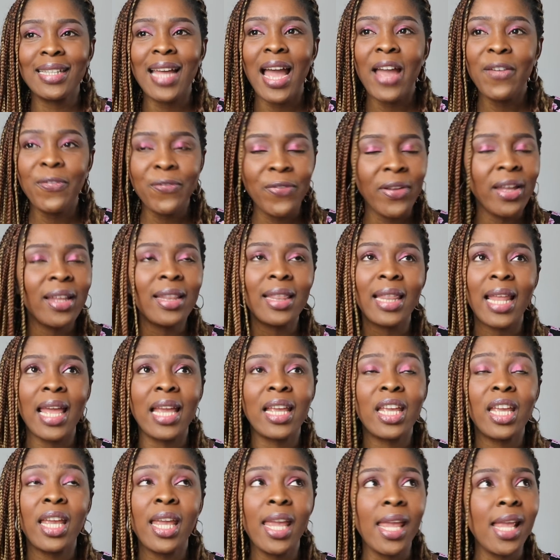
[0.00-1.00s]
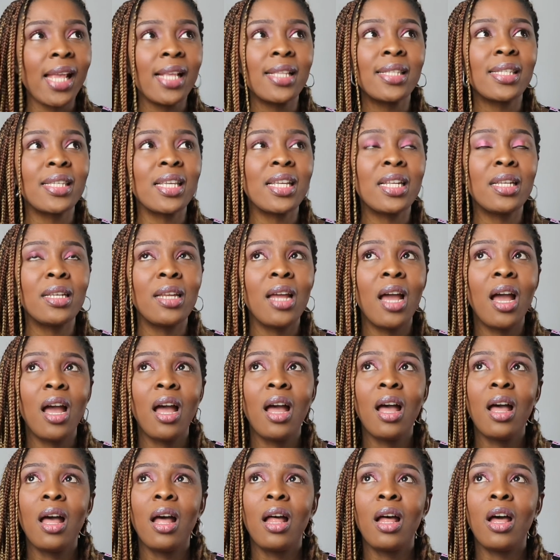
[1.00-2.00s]
I felt like hitting
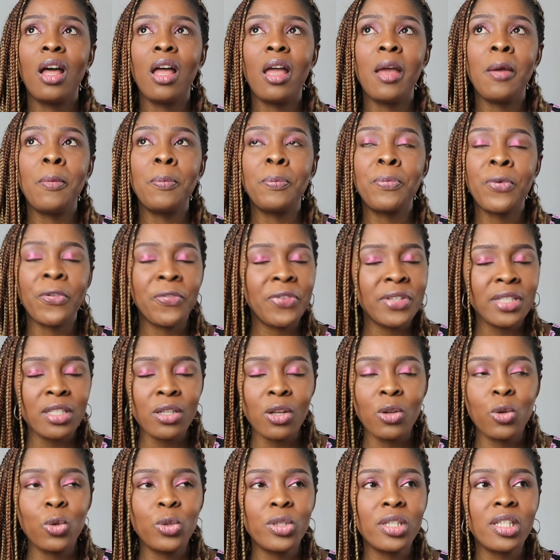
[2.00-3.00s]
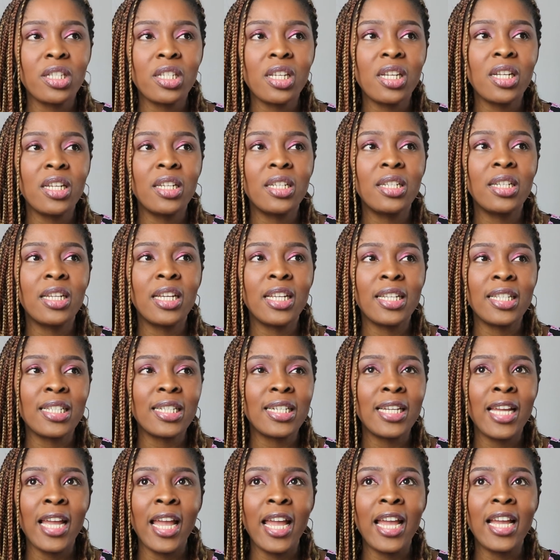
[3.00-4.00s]
Professor Lucien in
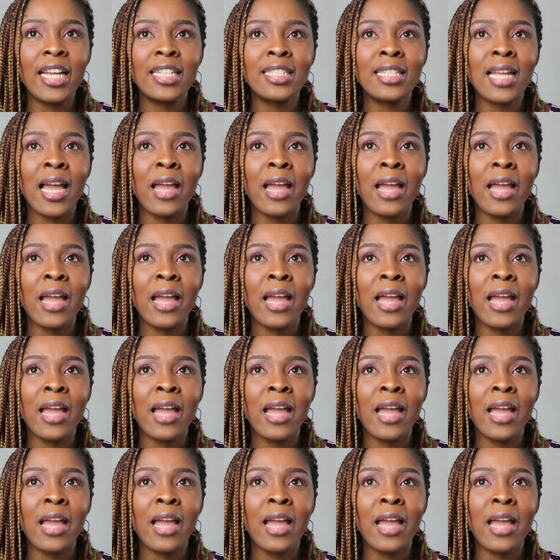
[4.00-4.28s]
the head.